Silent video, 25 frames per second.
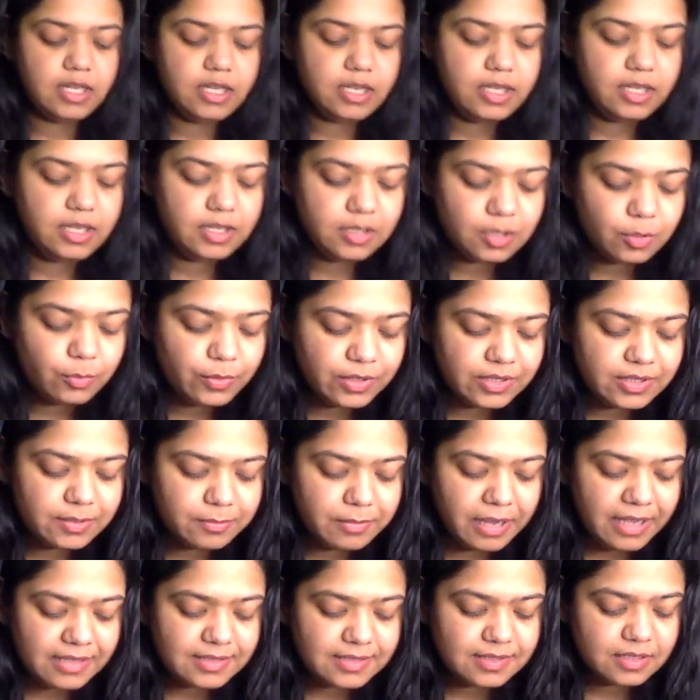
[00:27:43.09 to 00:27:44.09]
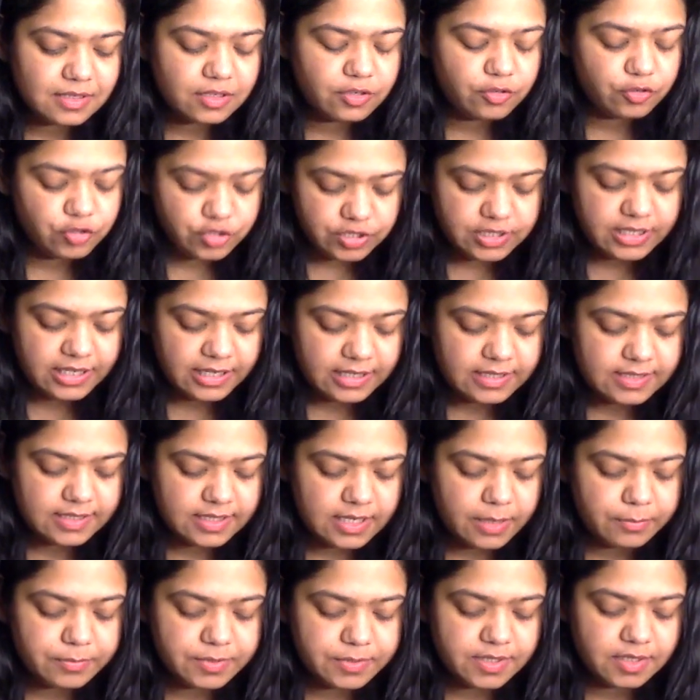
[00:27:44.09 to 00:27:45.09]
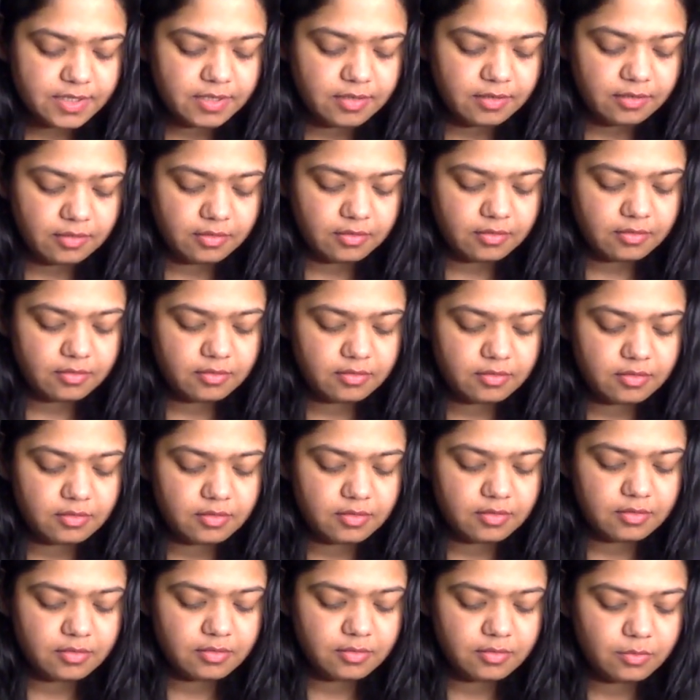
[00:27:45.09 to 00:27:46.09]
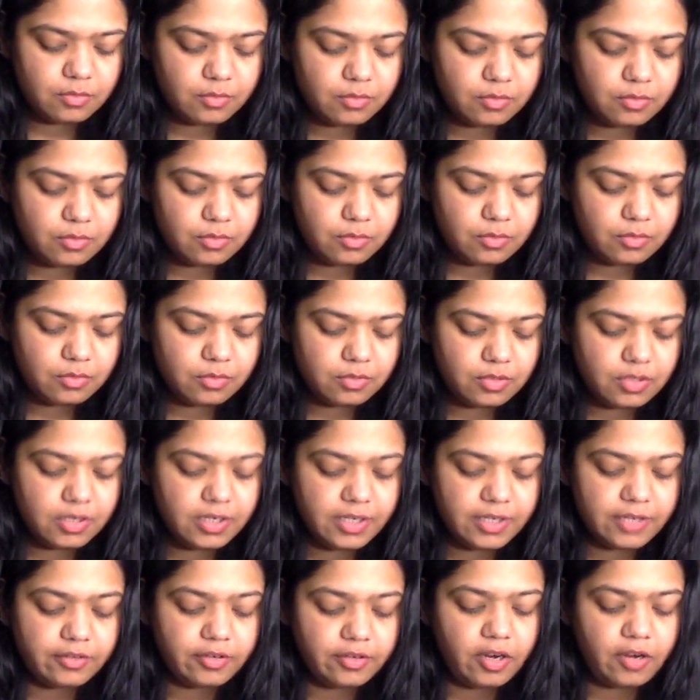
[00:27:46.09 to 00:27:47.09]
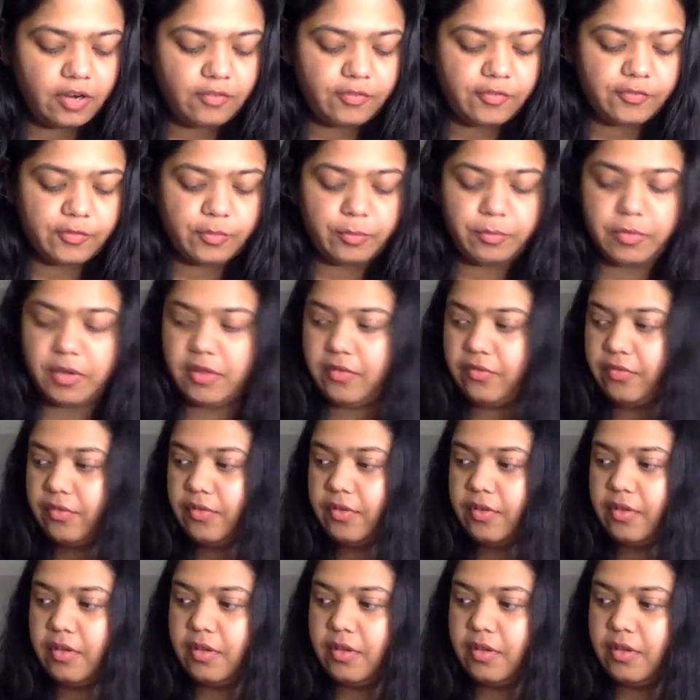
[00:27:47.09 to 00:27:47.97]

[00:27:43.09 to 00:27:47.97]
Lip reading: Either way, the masculine energy like steps in the later half of the month.